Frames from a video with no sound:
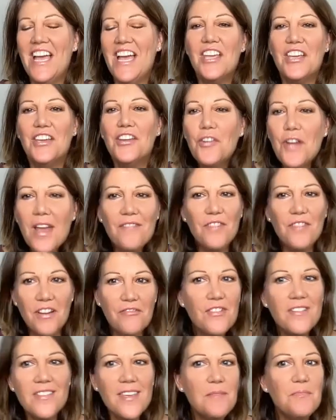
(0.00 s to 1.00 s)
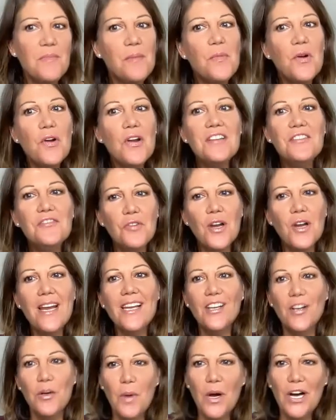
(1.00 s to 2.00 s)
You don't have everything memorized, Frank?
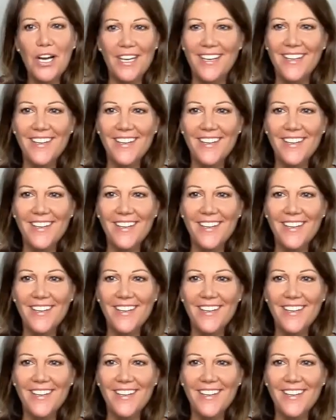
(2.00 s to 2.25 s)
Come on.